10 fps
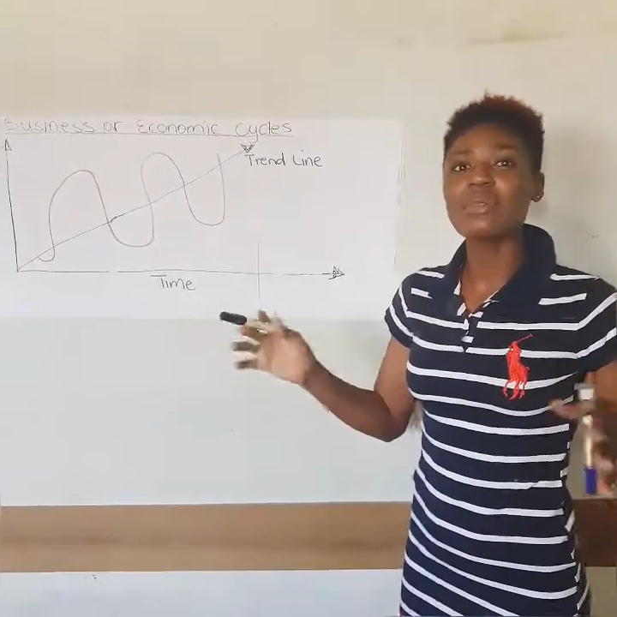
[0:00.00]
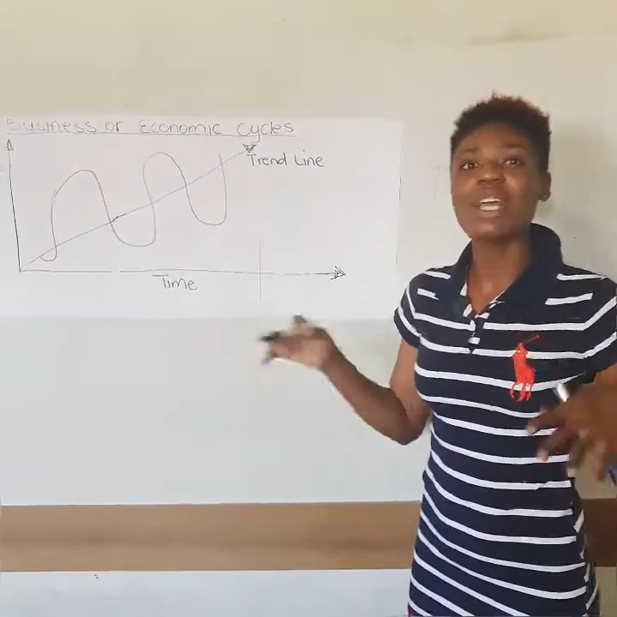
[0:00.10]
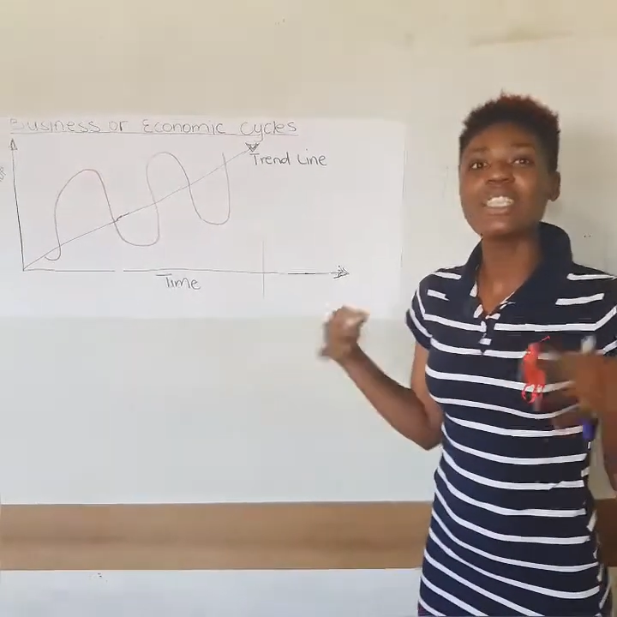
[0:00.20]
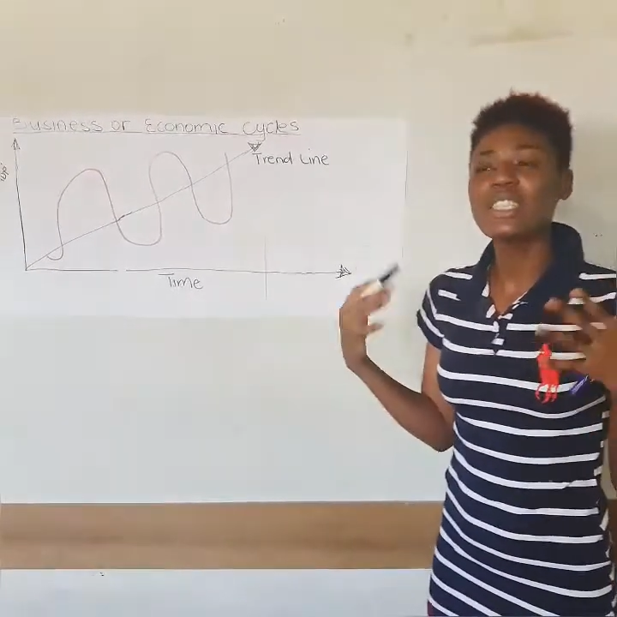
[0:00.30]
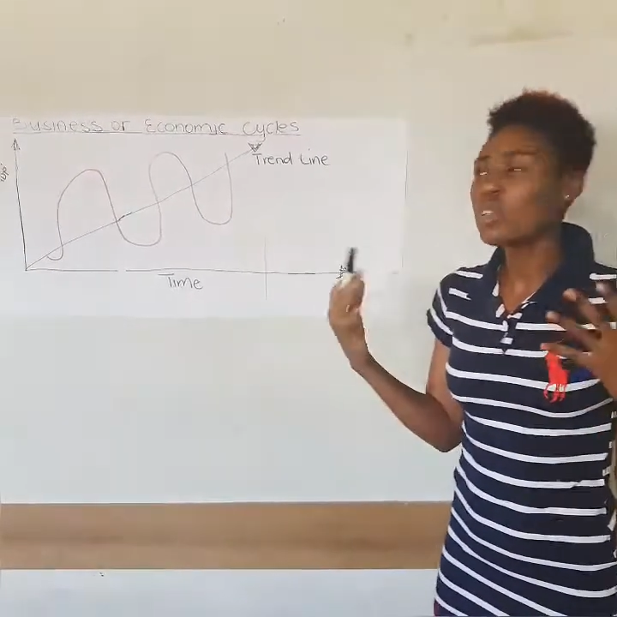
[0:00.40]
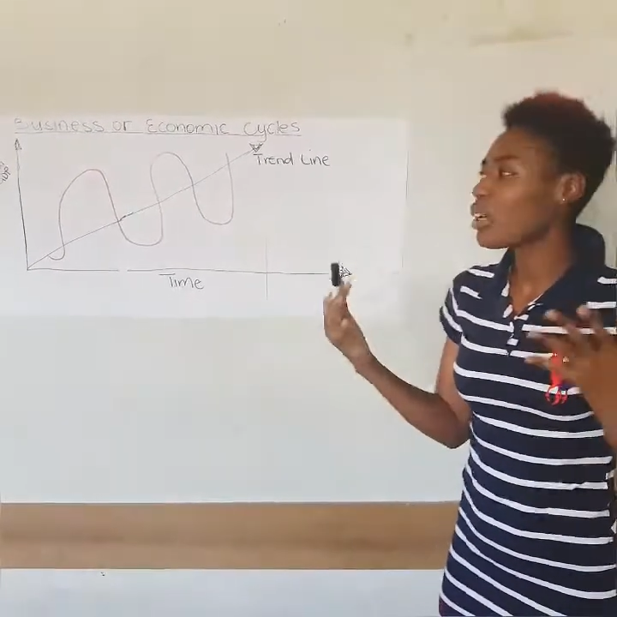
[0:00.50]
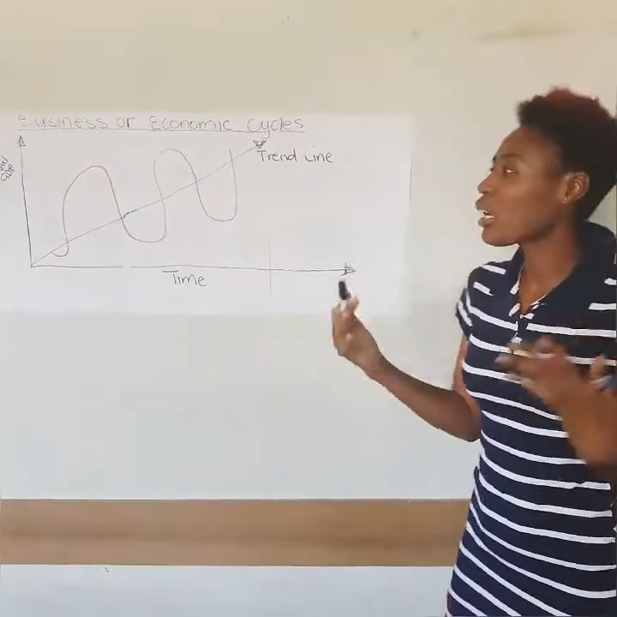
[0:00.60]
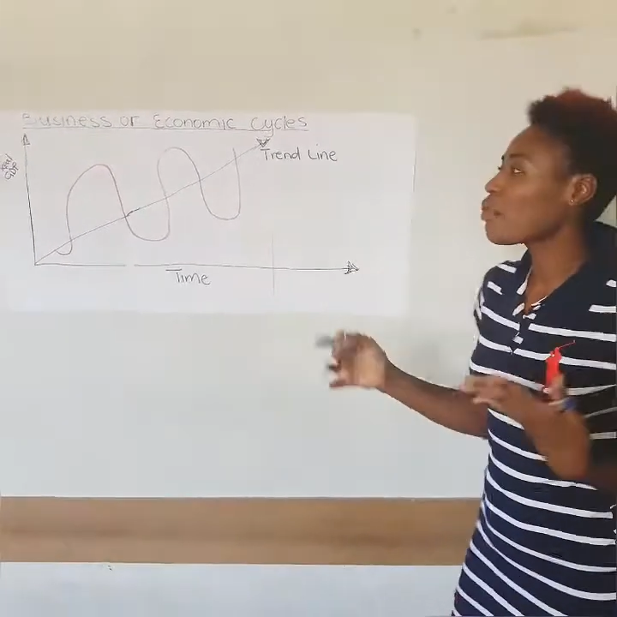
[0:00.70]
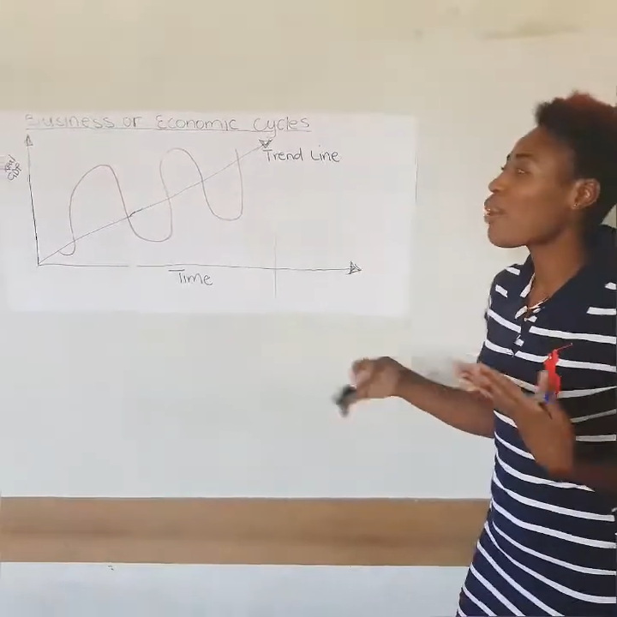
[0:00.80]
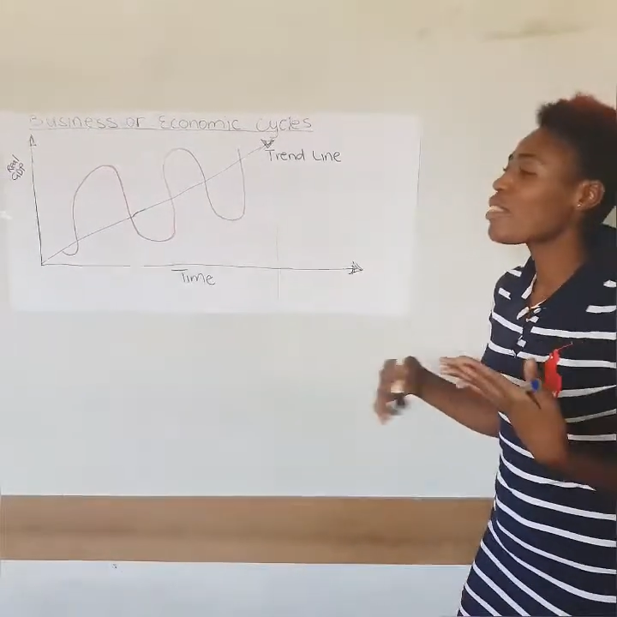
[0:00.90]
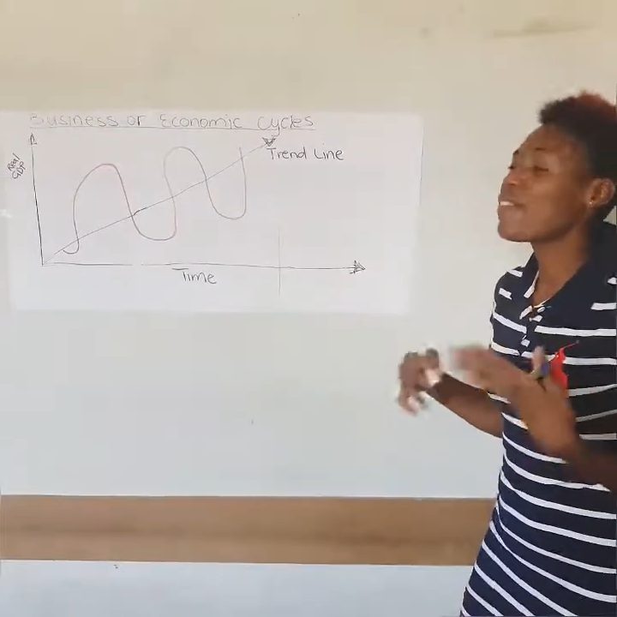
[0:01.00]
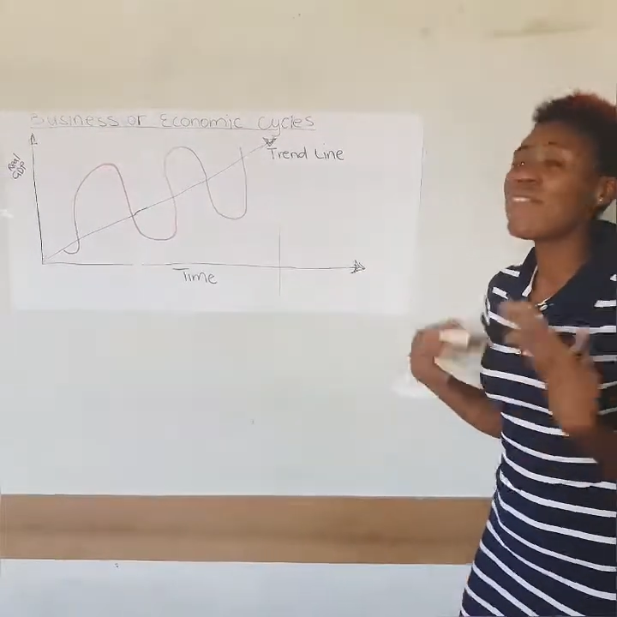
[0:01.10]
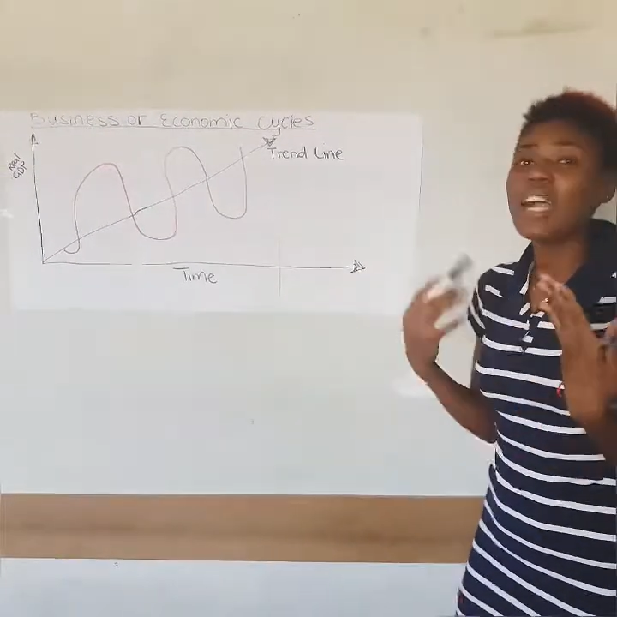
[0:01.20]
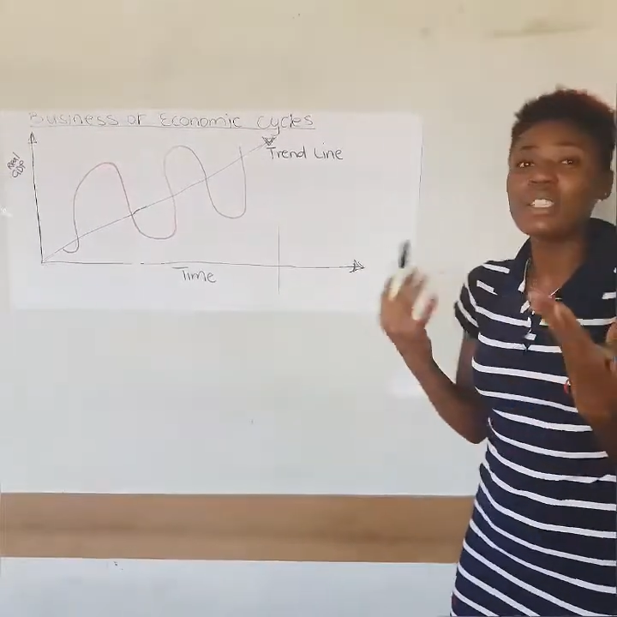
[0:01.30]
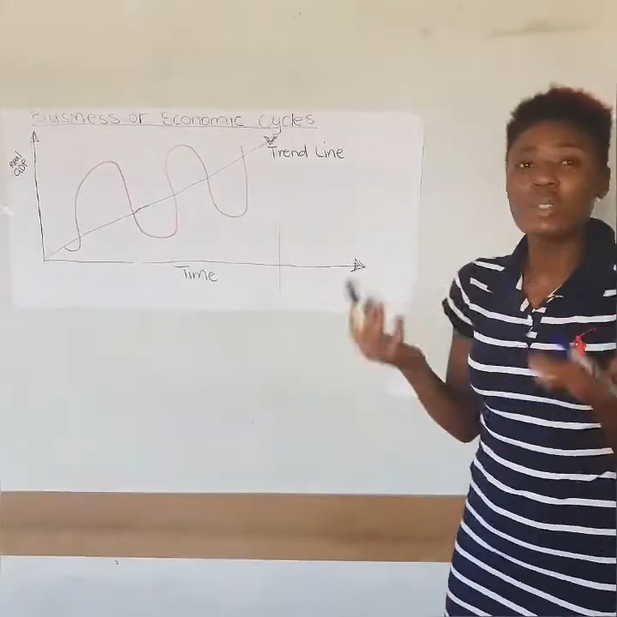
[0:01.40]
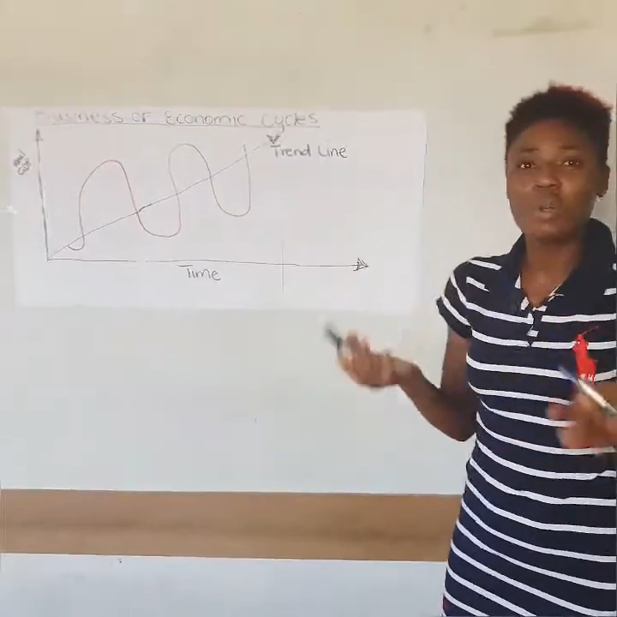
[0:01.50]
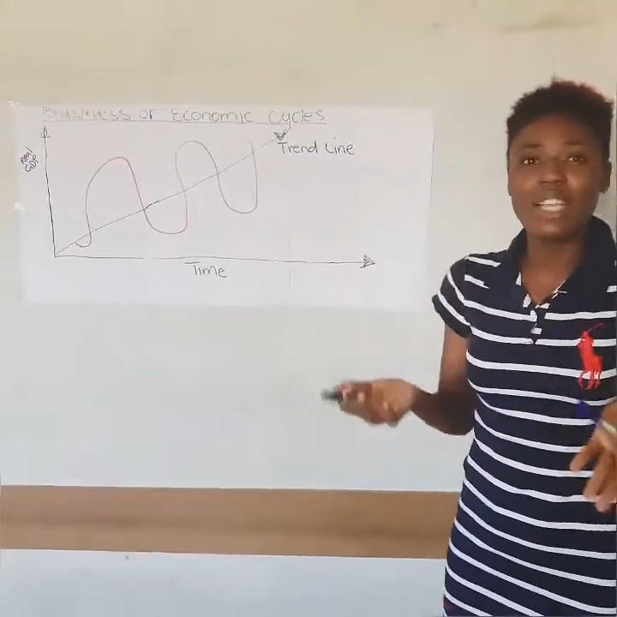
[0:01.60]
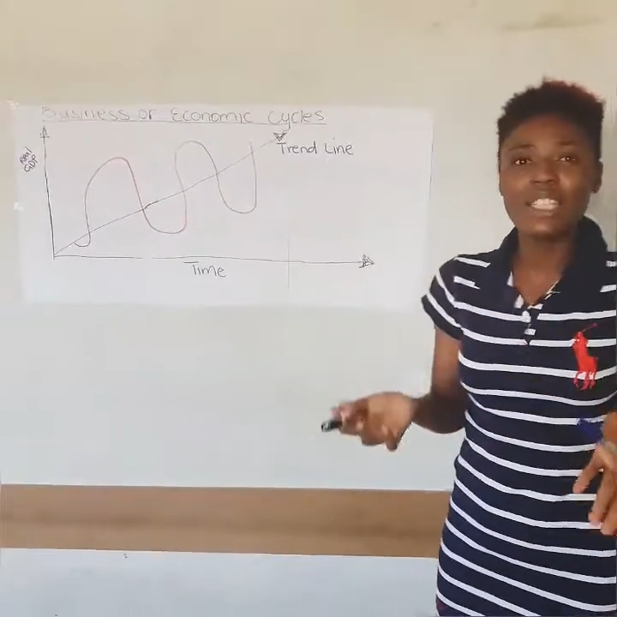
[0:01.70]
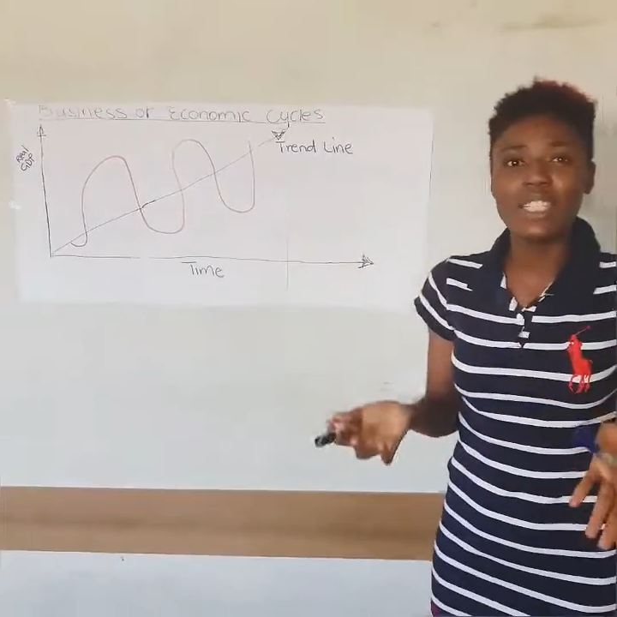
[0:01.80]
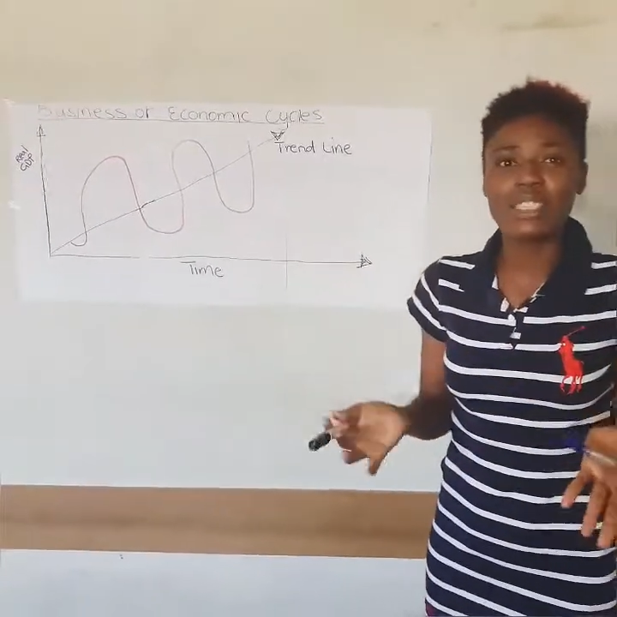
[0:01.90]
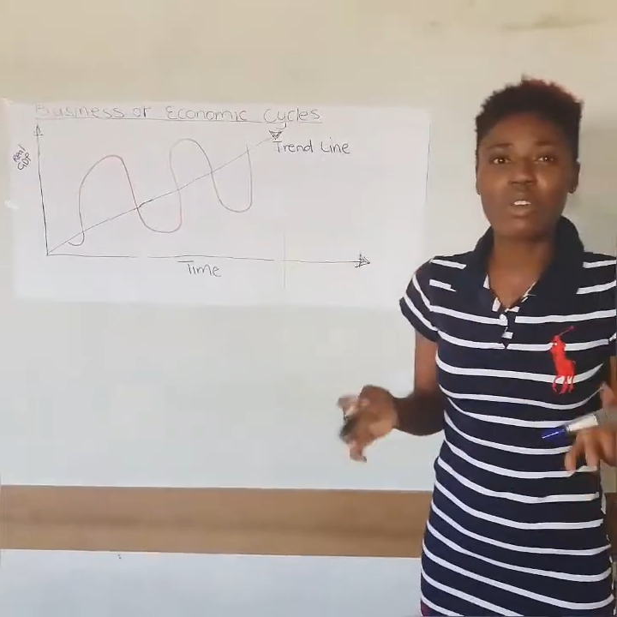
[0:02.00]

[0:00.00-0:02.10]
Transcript: we are just talking about the fluctuations of